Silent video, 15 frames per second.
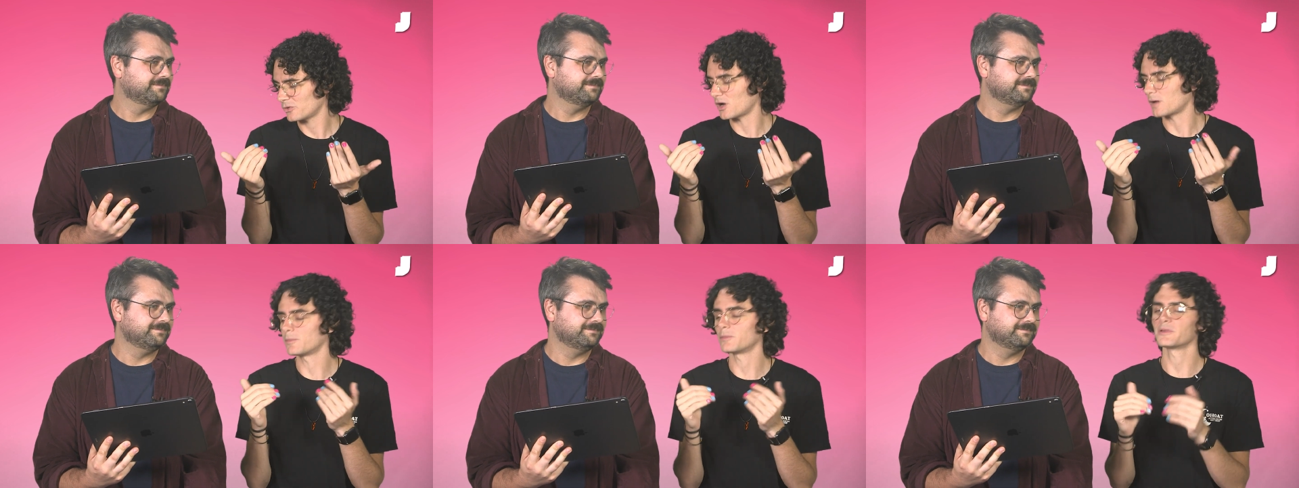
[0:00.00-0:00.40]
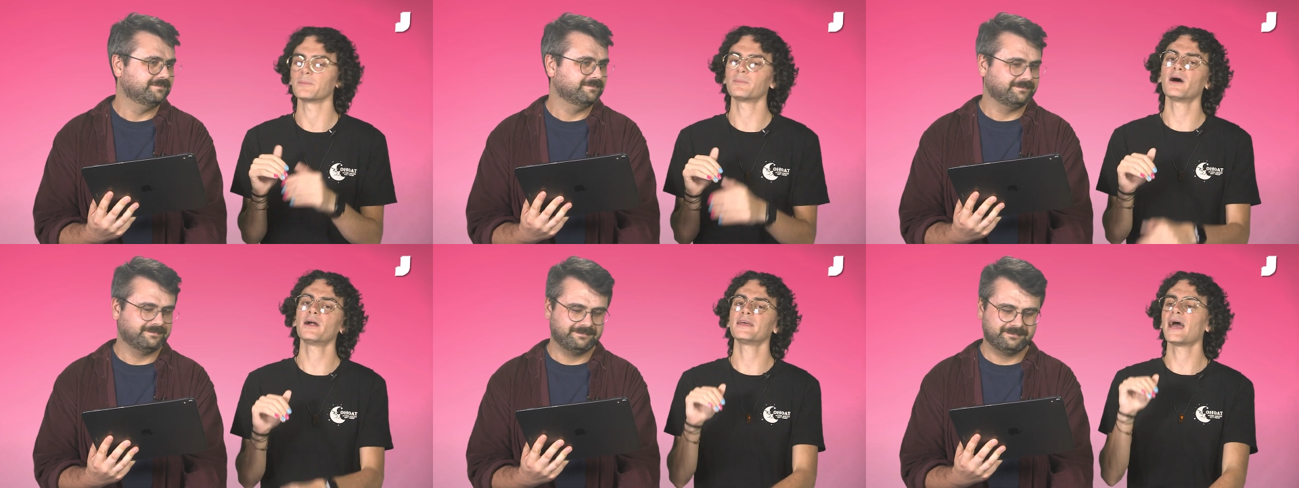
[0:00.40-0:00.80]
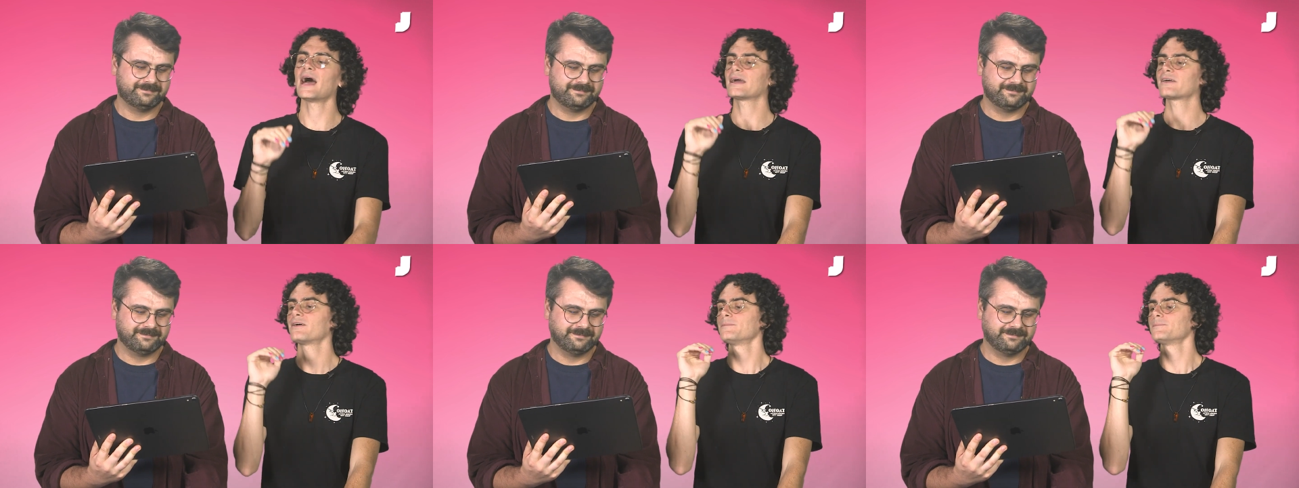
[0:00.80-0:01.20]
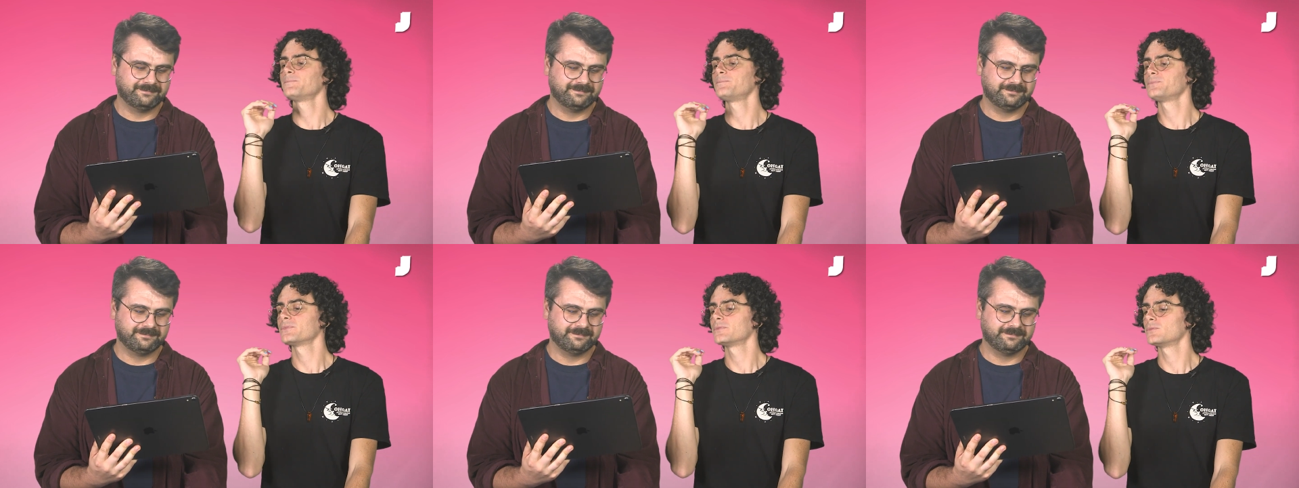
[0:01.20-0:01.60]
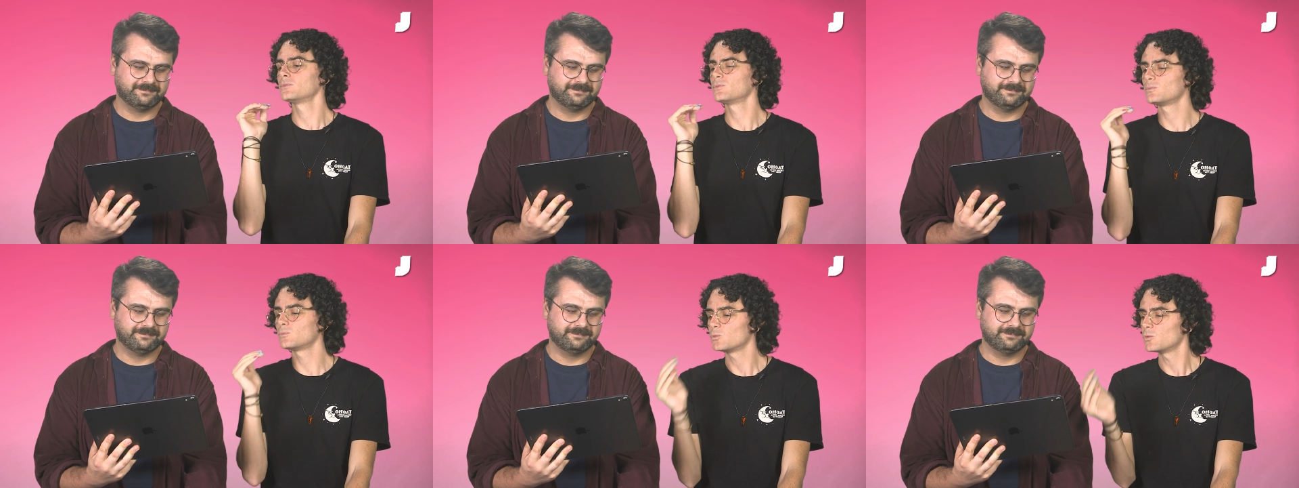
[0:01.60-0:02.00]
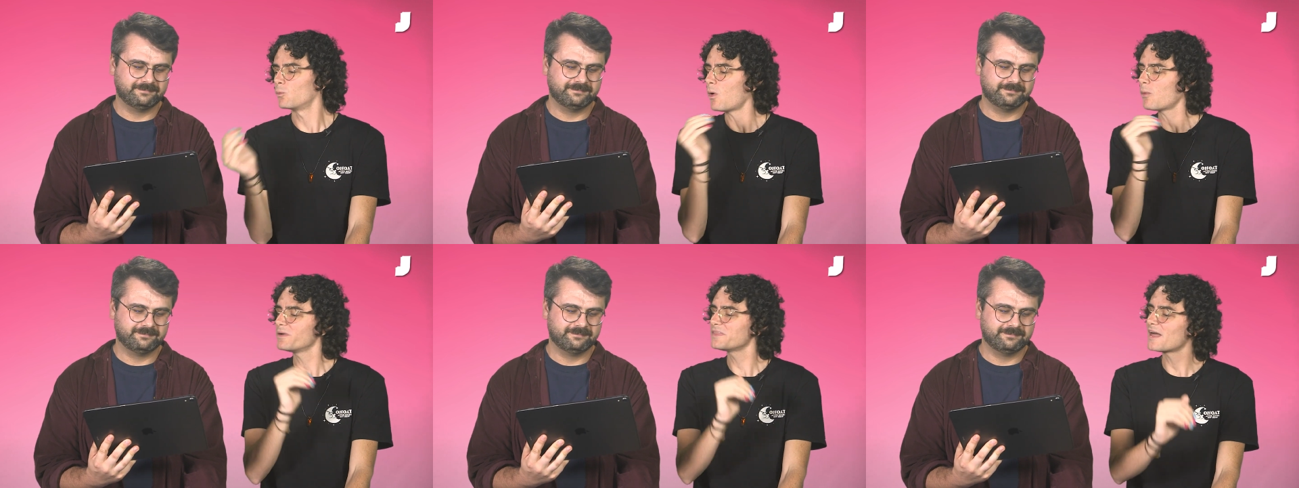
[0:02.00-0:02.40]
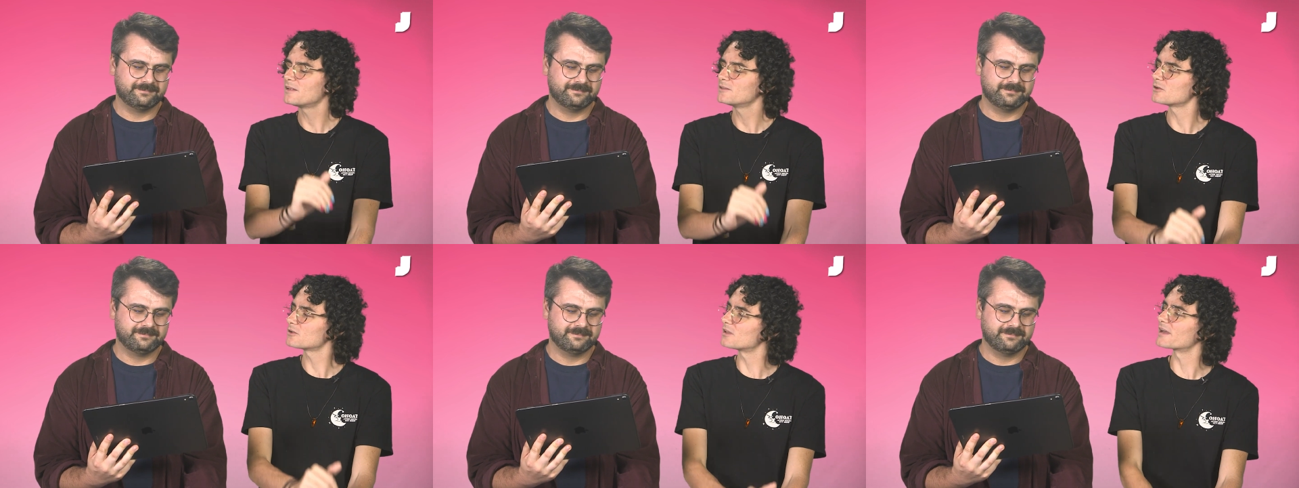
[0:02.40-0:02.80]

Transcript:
Speaker 1: probably Pontiac, what would that look